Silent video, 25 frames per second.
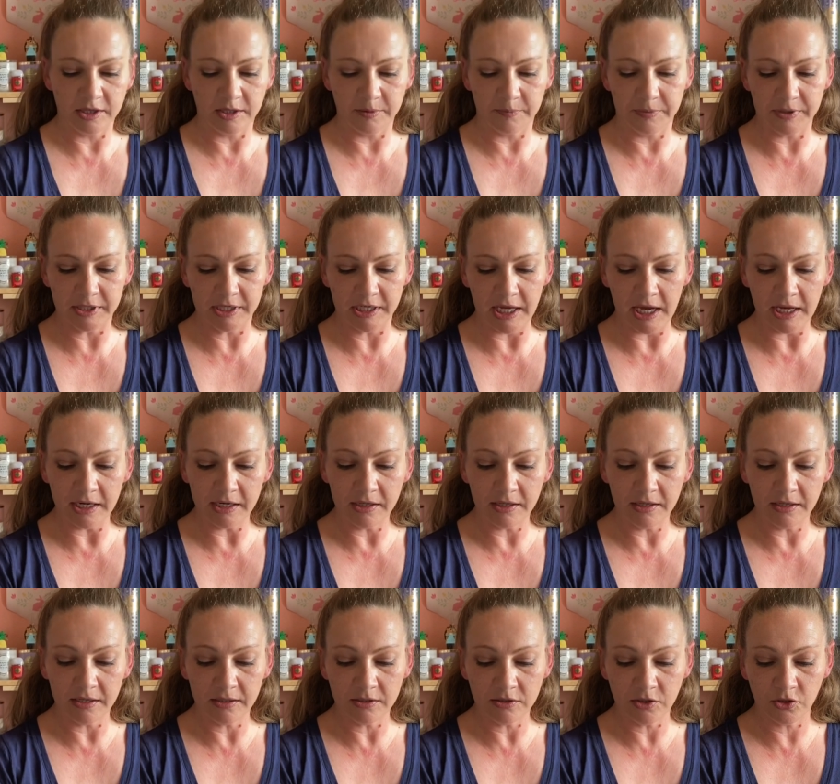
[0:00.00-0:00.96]
the
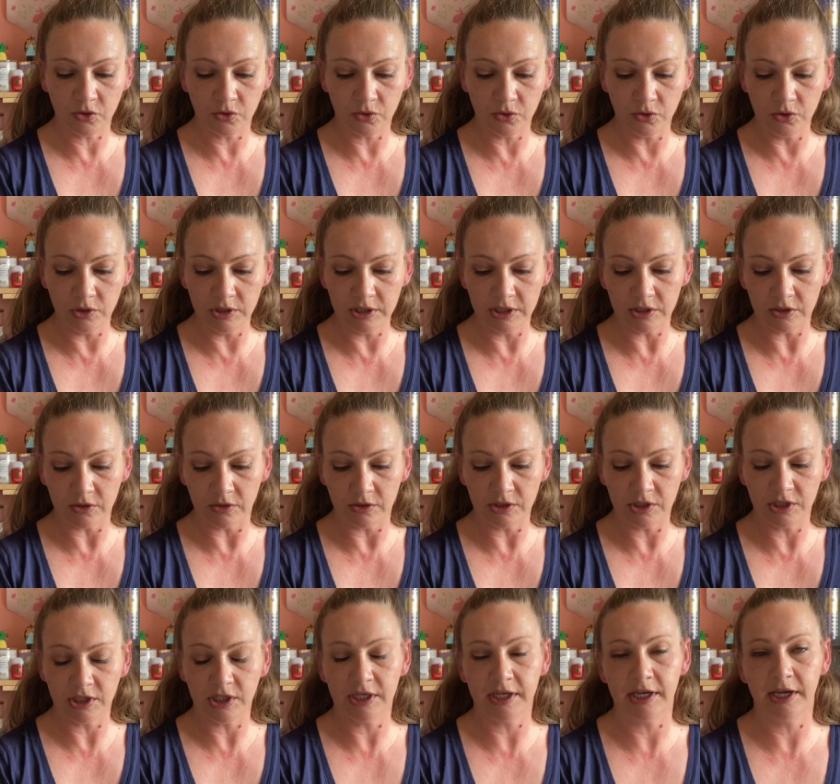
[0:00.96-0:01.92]
Banana Truly
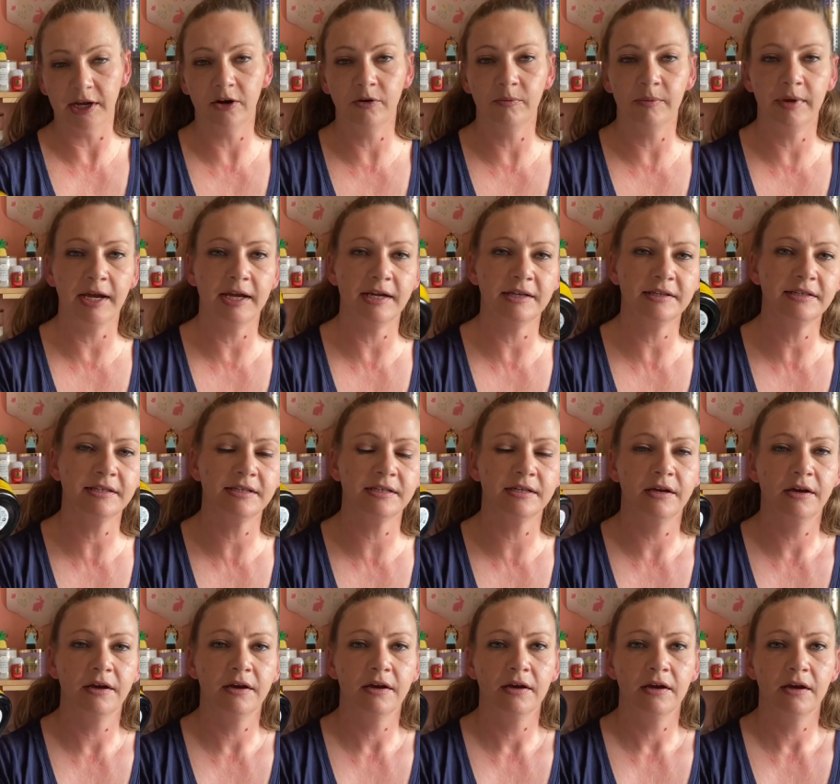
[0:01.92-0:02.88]
Nourishing Hair Mask.
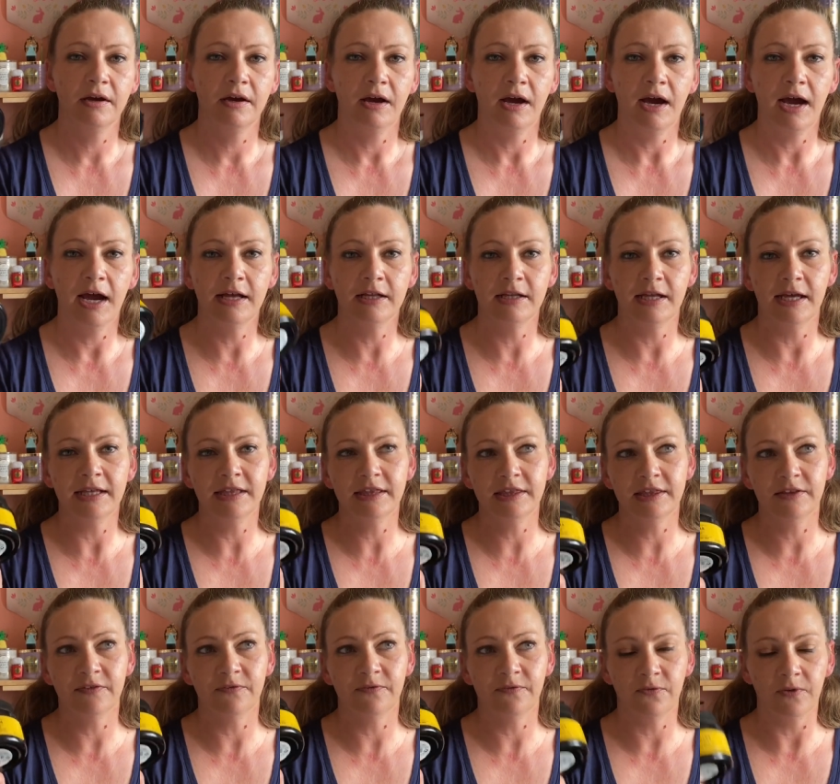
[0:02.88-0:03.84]
I
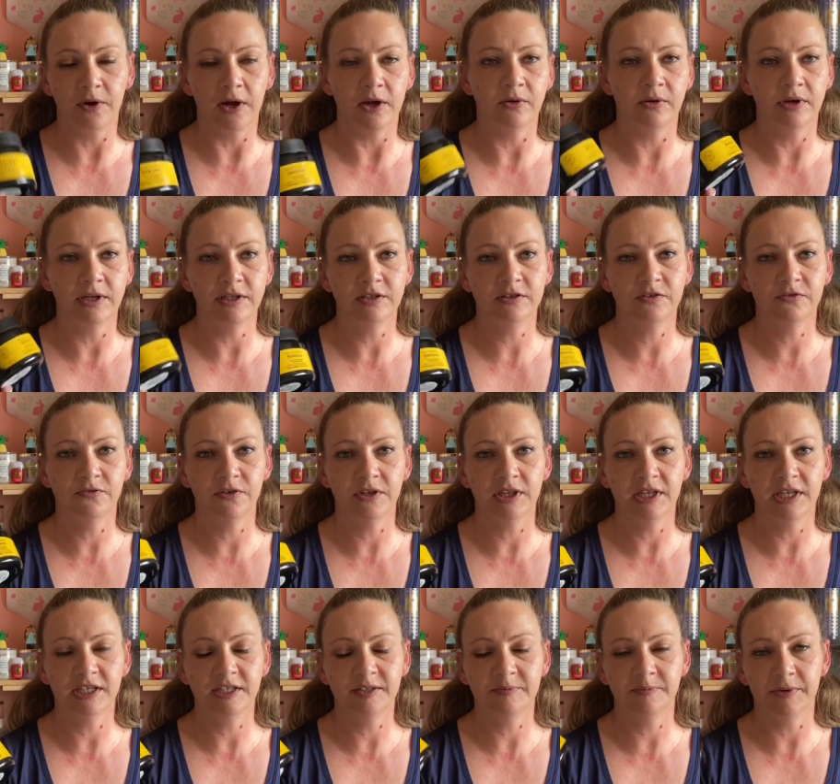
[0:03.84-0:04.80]
liked the fragrance for
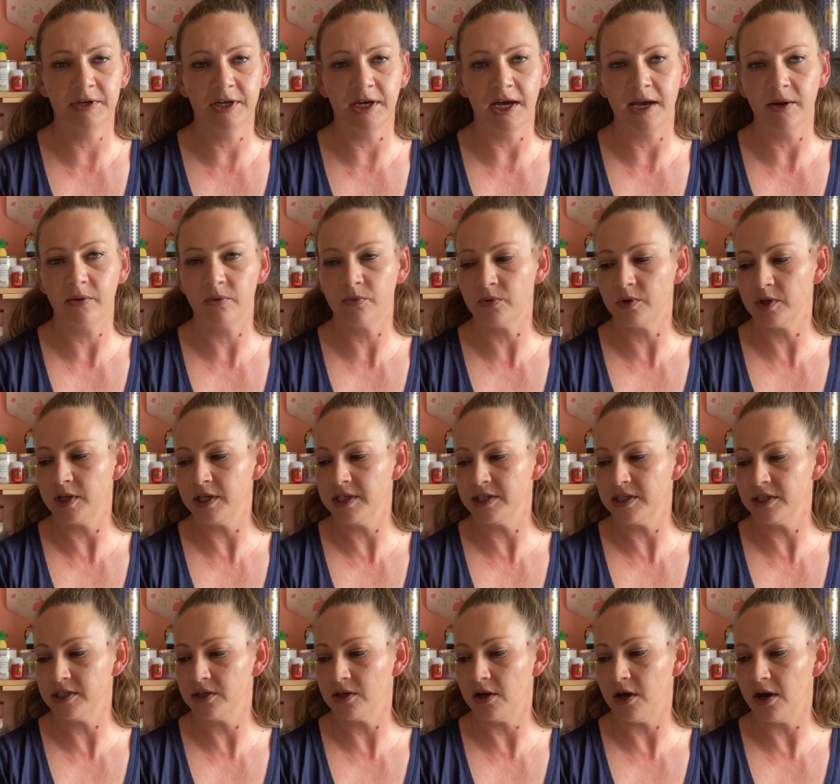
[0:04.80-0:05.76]
this, but I really
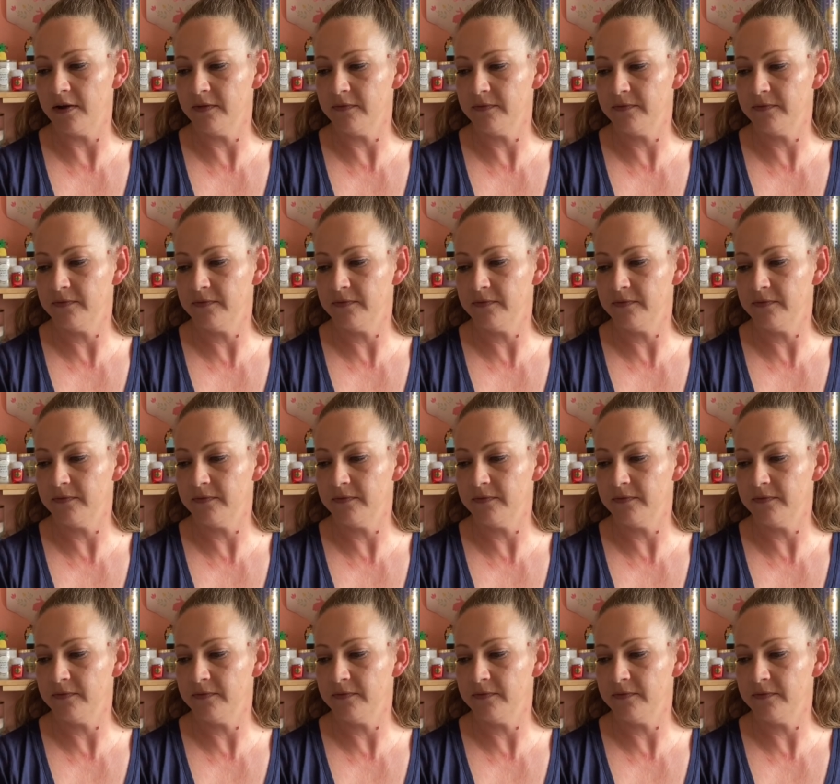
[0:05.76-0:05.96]
did not